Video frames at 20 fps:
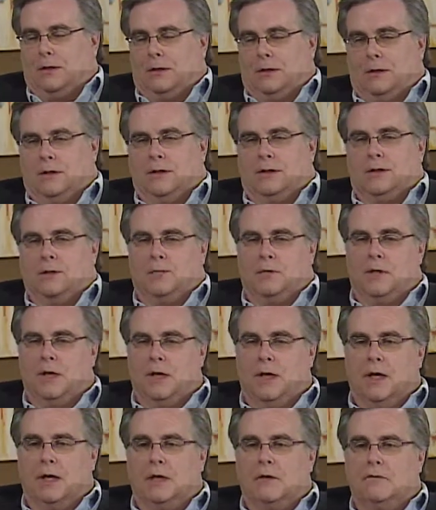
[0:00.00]
clinic that we
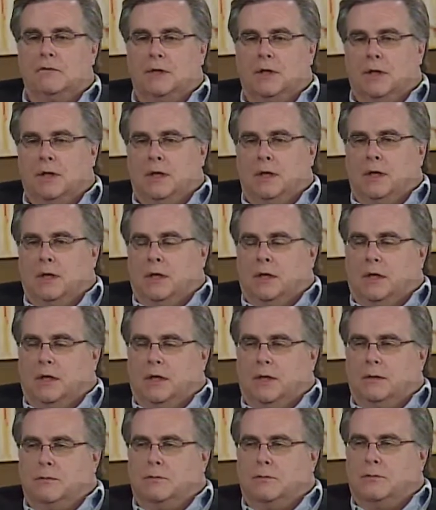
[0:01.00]
have,
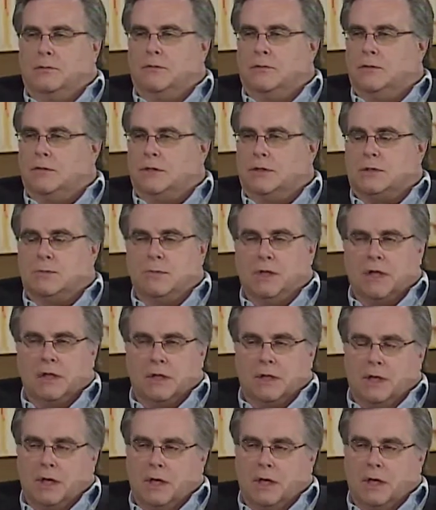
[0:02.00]
and just make a